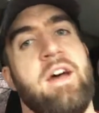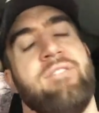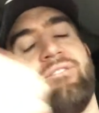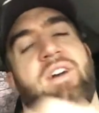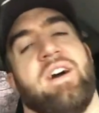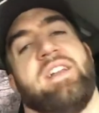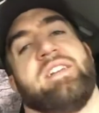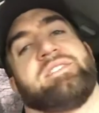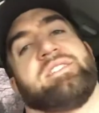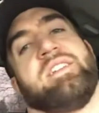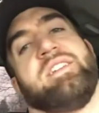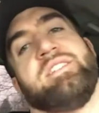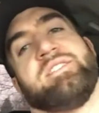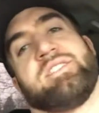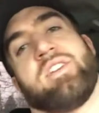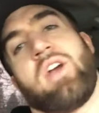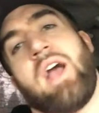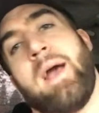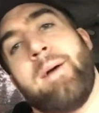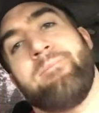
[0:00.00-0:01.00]
Find us on
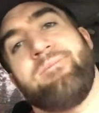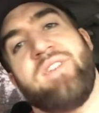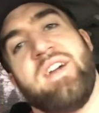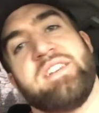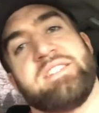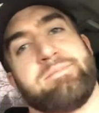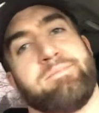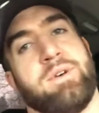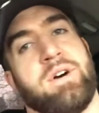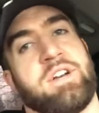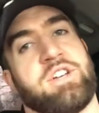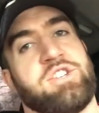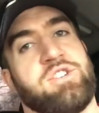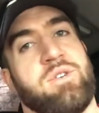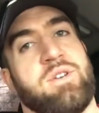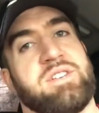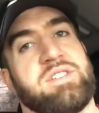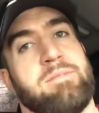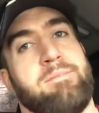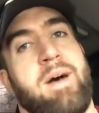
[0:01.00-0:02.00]
Instagram, Facebook,
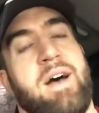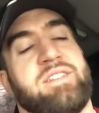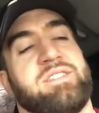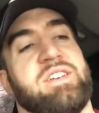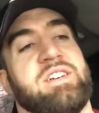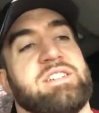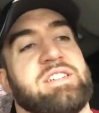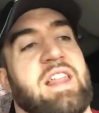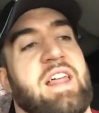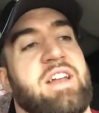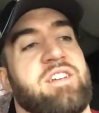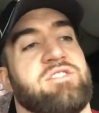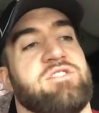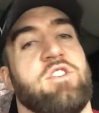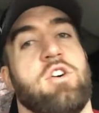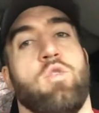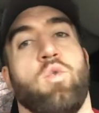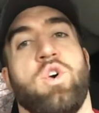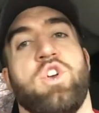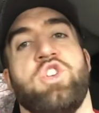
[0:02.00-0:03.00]
shoot us a message. Let us
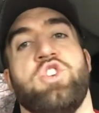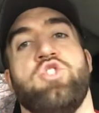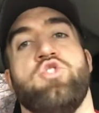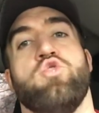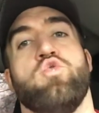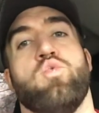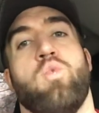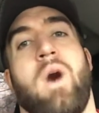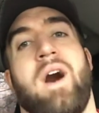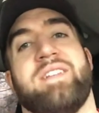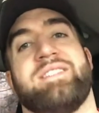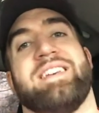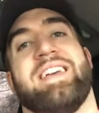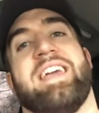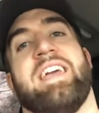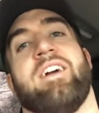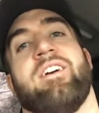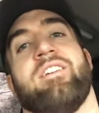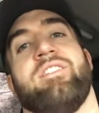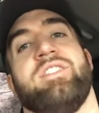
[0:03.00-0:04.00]
know what you want to
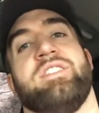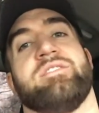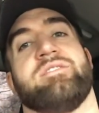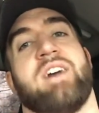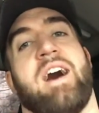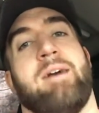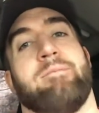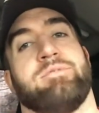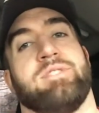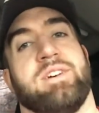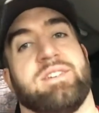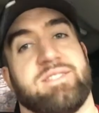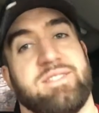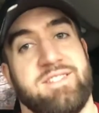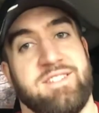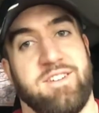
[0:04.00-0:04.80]
hear in these Tom Talks.